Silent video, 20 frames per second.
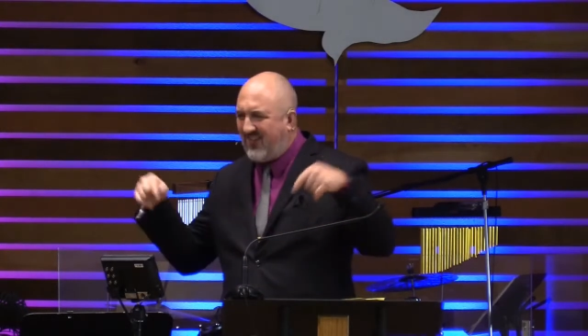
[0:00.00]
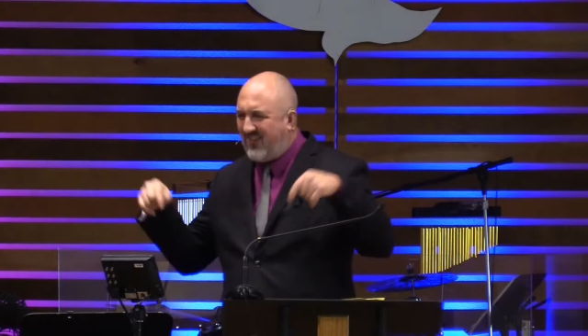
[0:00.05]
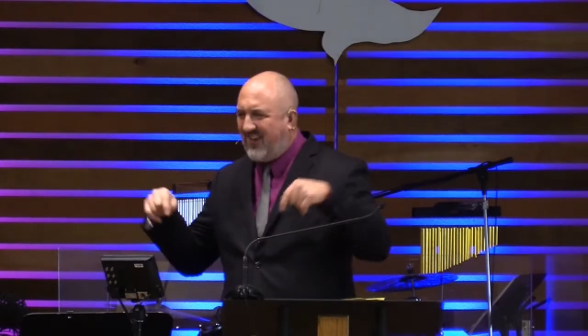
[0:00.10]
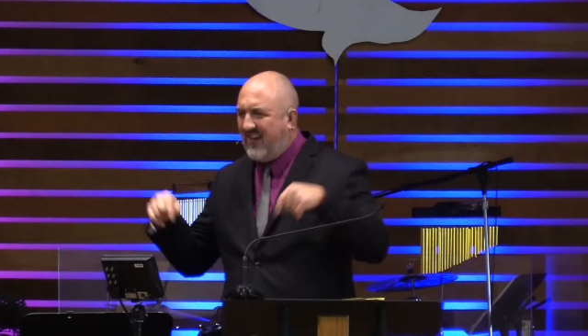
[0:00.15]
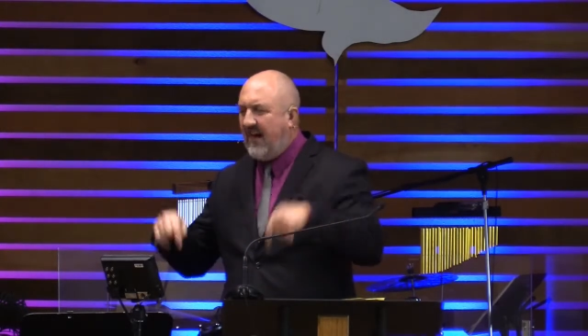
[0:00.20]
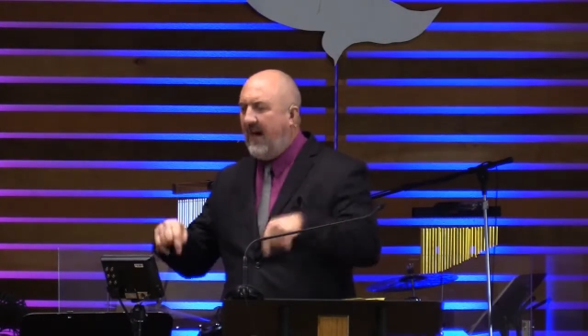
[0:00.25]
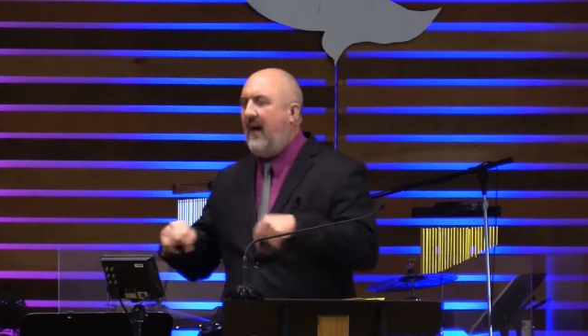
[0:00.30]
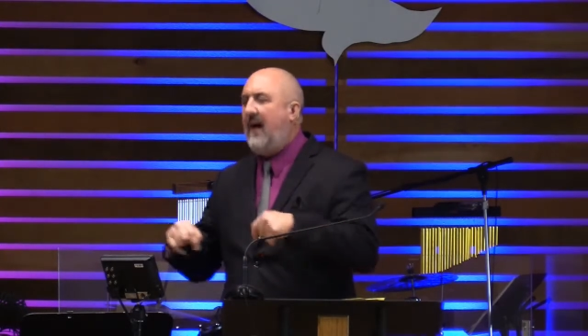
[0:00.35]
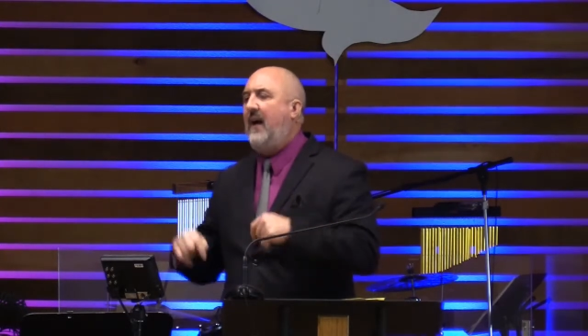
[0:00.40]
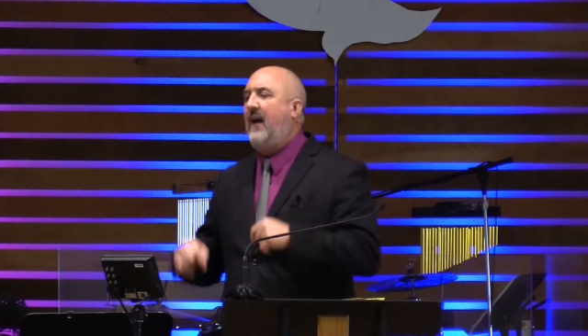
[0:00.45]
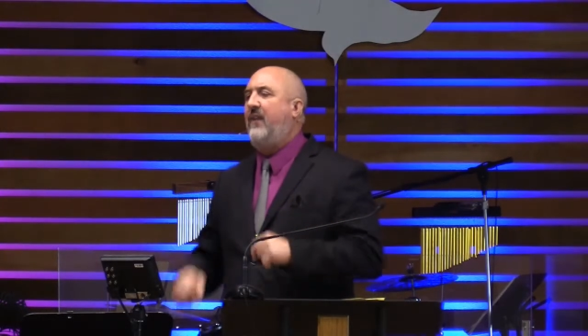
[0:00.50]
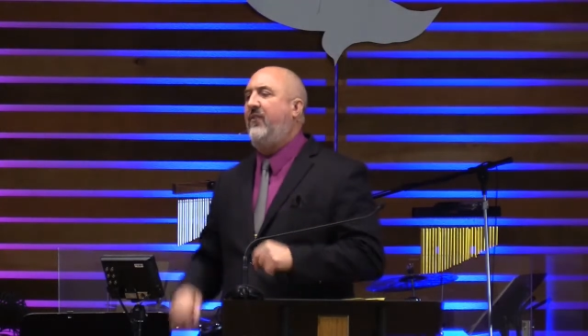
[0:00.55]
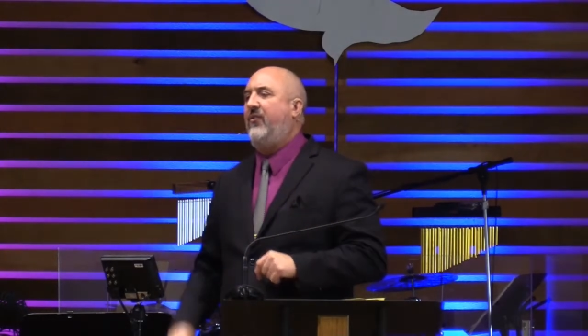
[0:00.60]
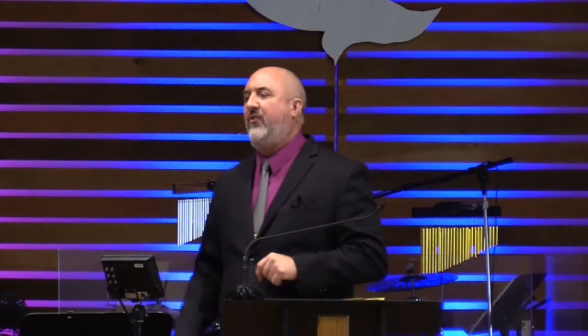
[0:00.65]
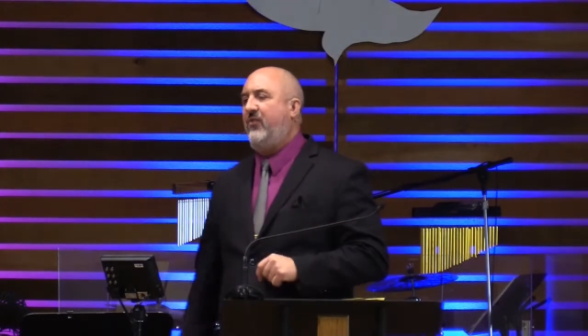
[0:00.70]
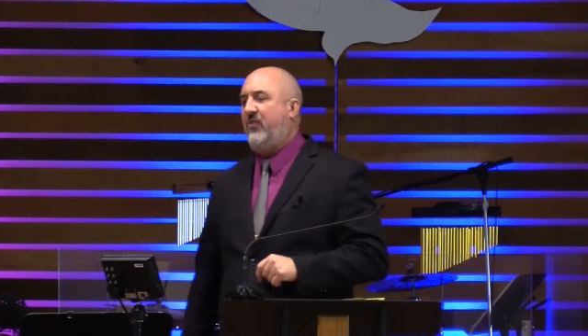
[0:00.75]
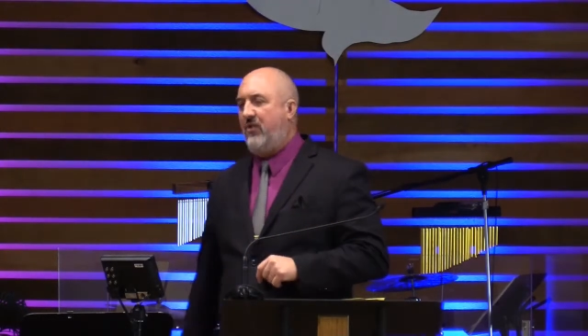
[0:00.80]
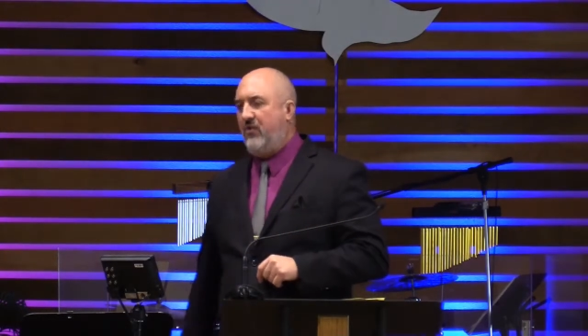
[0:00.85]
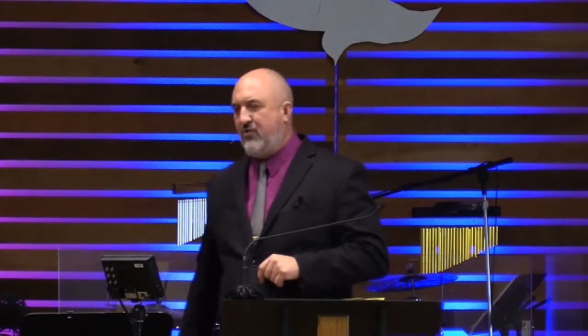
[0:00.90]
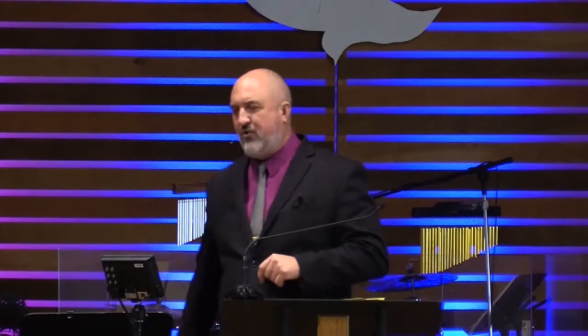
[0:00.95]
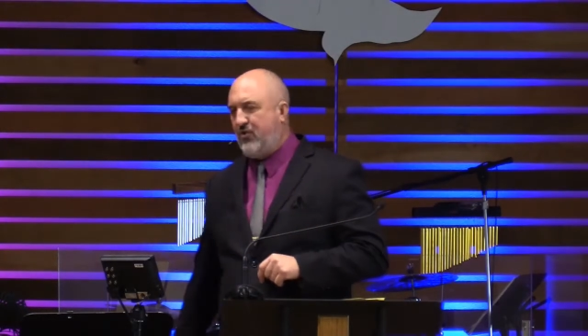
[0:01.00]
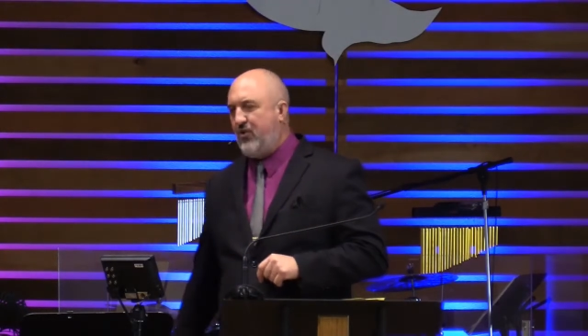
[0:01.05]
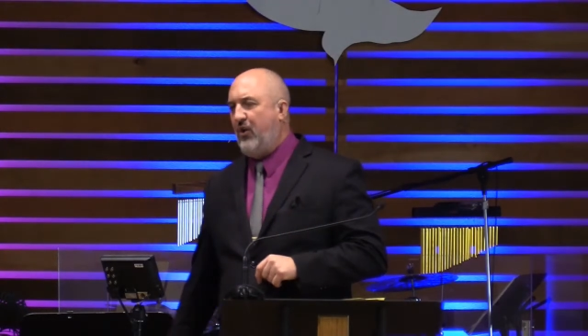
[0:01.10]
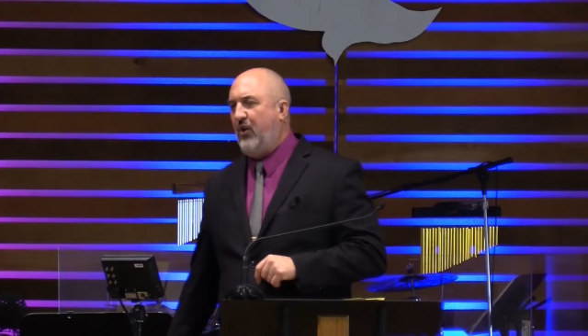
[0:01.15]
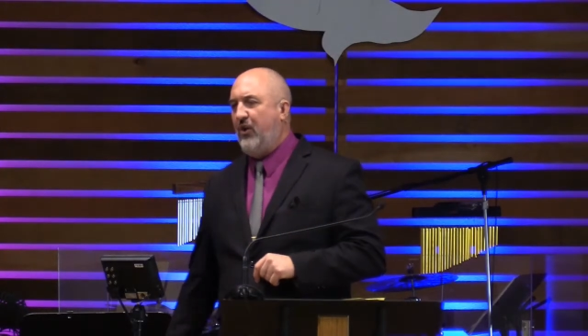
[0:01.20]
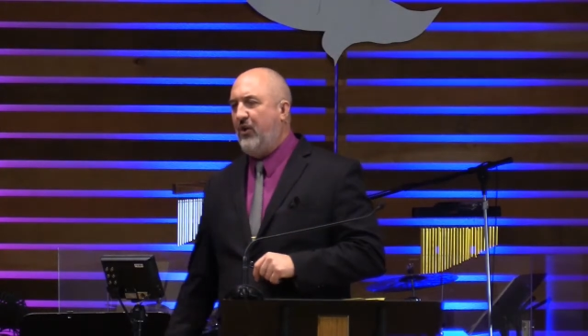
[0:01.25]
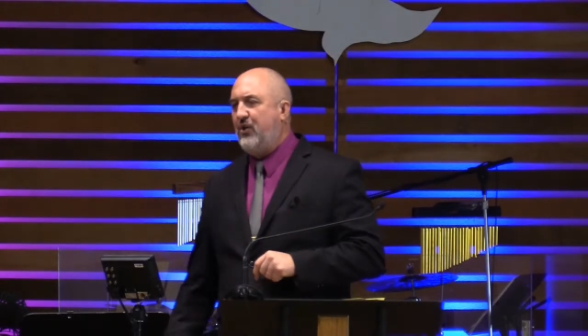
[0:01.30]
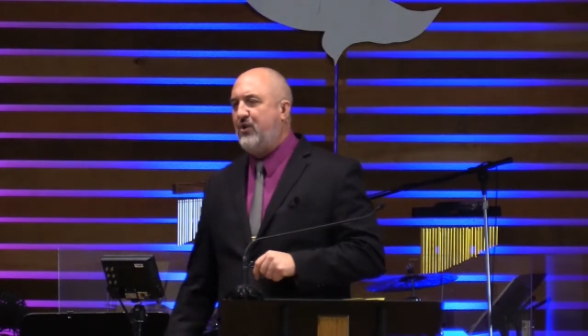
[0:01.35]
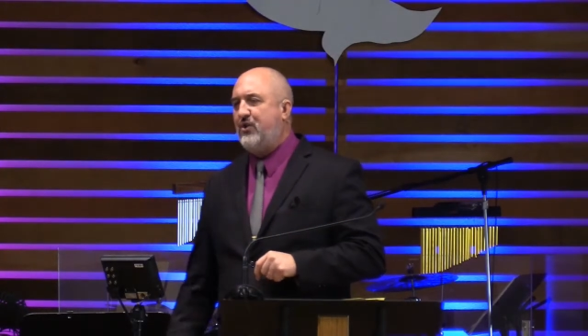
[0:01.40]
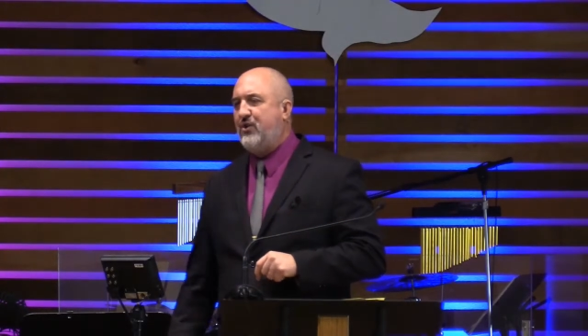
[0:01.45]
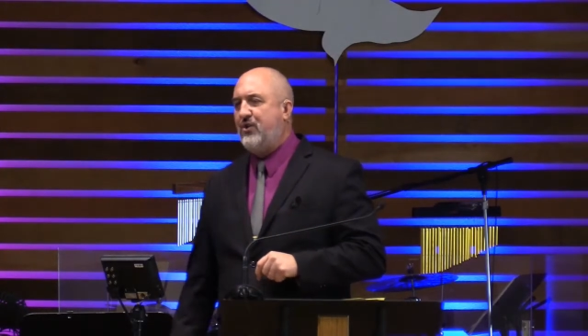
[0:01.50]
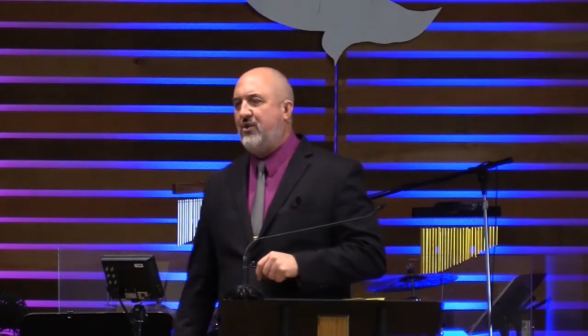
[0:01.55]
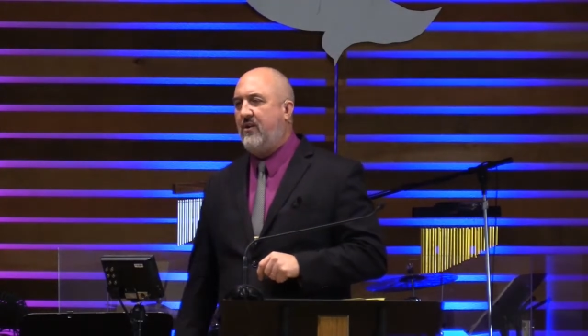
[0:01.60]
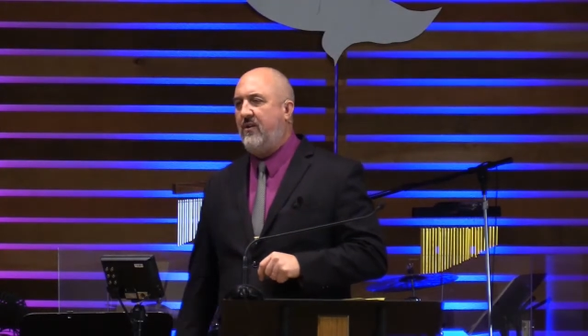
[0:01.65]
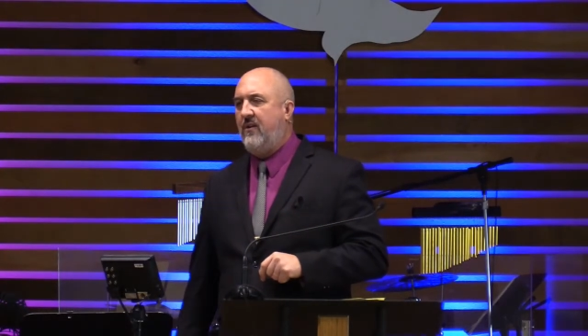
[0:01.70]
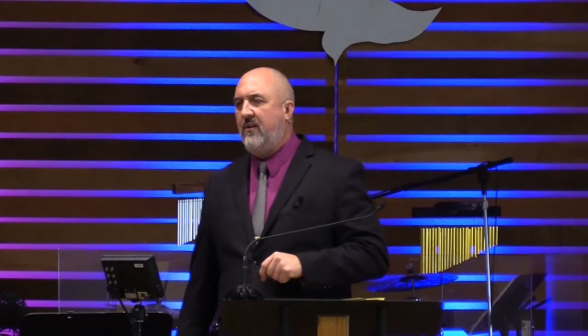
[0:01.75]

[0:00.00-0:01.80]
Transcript: God's church.